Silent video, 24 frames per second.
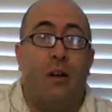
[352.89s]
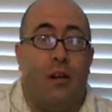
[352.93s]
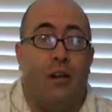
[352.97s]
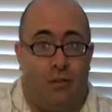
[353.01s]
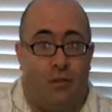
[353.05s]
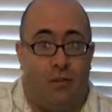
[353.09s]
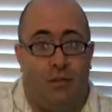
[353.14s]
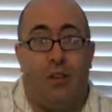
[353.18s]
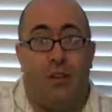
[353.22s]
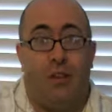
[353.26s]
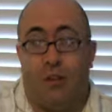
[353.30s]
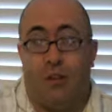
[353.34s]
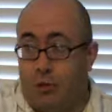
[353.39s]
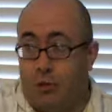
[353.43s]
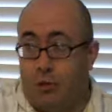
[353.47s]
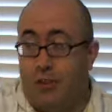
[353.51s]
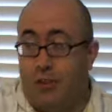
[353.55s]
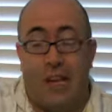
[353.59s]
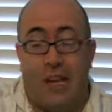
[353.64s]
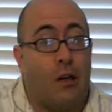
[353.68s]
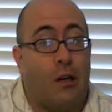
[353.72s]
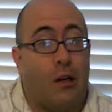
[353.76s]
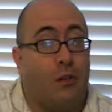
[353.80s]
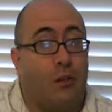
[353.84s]
the
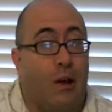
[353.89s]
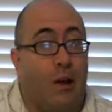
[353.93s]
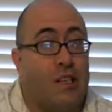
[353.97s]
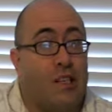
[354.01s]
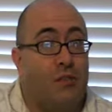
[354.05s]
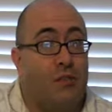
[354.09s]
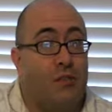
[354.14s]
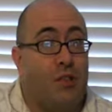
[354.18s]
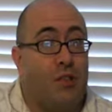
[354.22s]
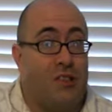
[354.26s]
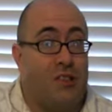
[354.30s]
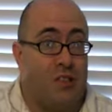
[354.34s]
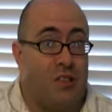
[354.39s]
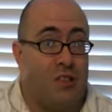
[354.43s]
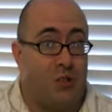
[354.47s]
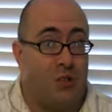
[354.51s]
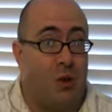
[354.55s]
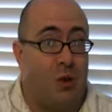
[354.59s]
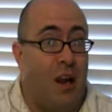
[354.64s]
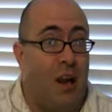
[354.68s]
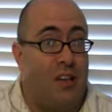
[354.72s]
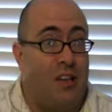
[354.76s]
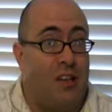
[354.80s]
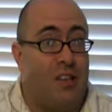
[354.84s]
sacrifice of Jesus
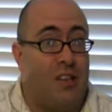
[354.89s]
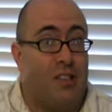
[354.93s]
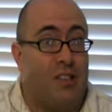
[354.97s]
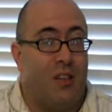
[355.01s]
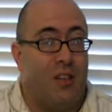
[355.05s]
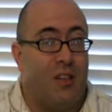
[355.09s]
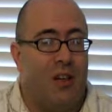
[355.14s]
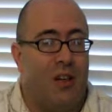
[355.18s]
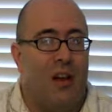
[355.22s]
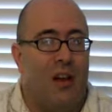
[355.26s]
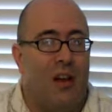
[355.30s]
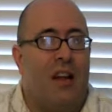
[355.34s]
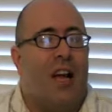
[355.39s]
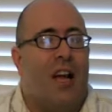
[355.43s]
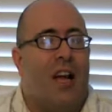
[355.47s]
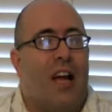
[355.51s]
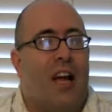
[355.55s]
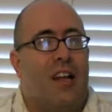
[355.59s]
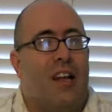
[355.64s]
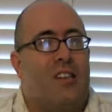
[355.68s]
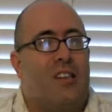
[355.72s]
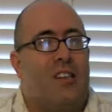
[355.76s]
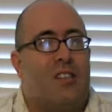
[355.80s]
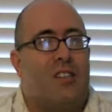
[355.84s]
Christ.
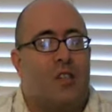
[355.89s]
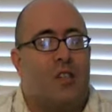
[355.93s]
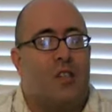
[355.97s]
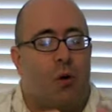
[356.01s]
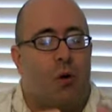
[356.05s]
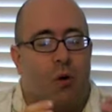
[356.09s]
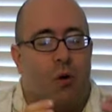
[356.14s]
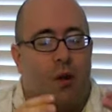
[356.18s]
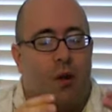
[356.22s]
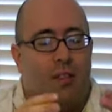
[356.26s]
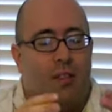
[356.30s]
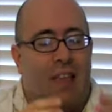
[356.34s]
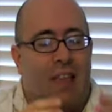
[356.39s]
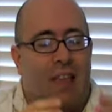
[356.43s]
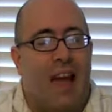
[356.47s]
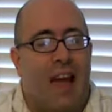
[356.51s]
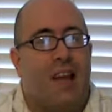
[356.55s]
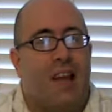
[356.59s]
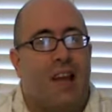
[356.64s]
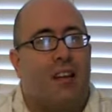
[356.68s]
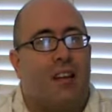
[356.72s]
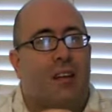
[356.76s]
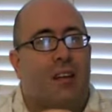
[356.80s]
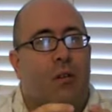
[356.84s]
And so
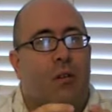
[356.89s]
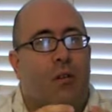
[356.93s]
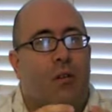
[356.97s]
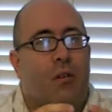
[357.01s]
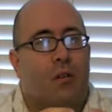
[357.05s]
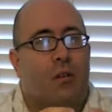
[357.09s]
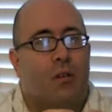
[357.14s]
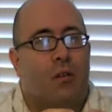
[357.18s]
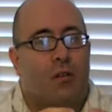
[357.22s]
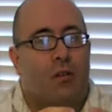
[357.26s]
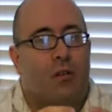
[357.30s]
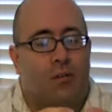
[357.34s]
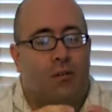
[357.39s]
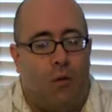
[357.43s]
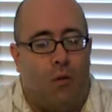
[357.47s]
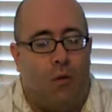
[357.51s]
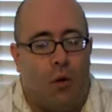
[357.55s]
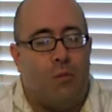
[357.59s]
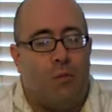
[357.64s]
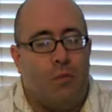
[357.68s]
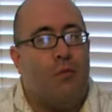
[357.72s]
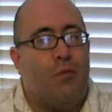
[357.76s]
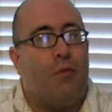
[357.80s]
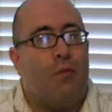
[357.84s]
that
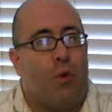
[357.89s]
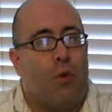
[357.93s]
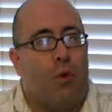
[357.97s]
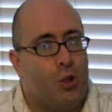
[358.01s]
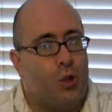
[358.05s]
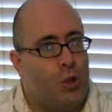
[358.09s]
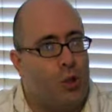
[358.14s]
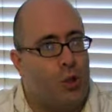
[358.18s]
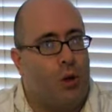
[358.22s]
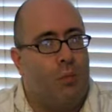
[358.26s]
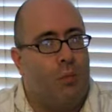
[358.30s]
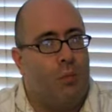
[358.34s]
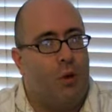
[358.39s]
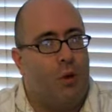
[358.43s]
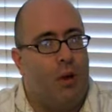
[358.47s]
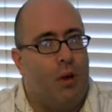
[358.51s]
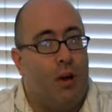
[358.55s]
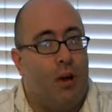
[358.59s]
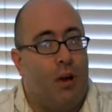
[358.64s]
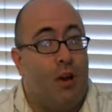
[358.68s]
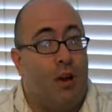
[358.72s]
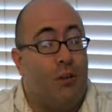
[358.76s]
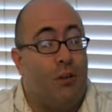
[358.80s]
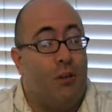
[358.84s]
form of worship,
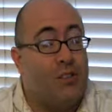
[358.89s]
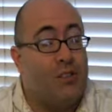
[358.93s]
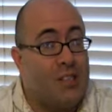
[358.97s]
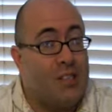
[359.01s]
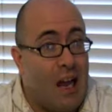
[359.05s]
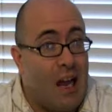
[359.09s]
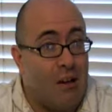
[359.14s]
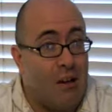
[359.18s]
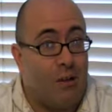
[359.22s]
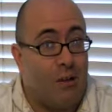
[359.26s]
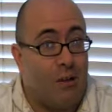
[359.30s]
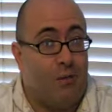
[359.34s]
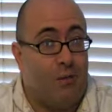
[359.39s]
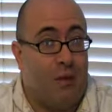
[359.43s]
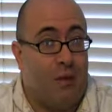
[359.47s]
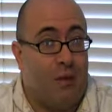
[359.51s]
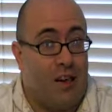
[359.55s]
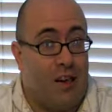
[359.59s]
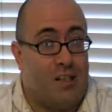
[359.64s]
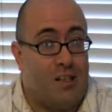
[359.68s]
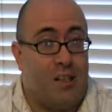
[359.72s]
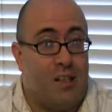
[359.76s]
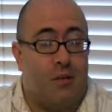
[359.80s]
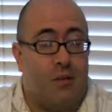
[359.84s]
of
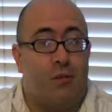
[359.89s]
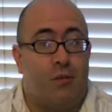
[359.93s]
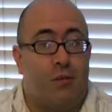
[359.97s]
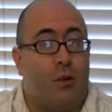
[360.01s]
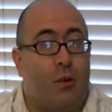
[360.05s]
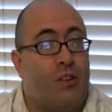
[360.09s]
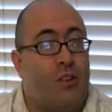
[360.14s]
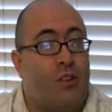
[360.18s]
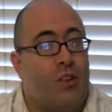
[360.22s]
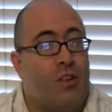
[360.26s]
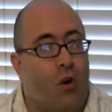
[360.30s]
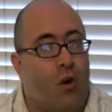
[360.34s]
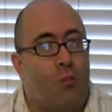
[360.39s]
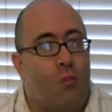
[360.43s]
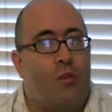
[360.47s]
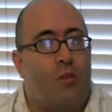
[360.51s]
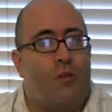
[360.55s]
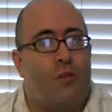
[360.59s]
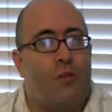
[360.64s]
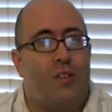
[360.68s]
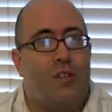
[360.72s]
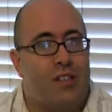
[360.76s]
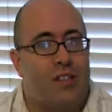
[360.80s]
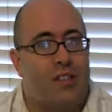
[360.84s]
sacrificing for atonement
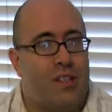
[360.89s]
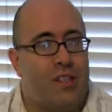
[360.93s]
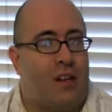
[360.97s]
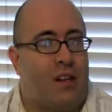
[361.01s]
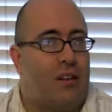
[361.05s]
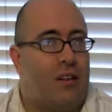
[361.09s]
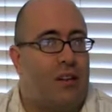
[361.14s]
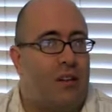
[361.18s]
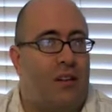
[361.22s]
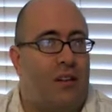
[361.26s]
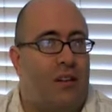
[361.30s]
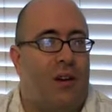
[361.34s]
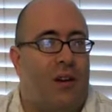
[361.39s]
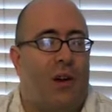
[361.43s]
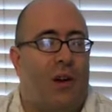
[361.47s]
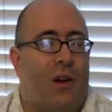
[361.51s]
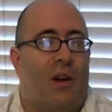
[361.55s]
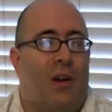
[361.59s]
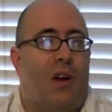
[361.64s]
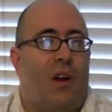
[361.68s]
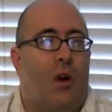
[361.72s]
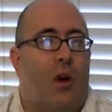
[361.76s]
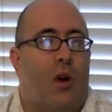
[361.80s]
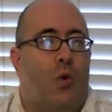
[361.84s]
for sin,
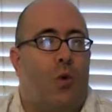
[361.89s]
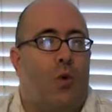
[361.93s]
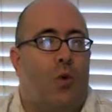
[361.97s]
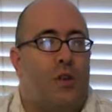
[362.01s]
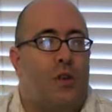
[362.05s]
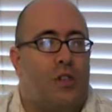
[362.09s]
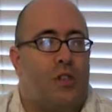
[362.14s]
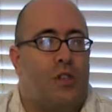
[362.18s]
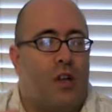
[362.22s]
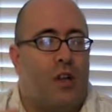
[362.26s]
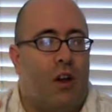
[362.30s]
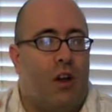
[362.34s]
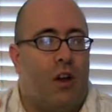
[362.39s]
was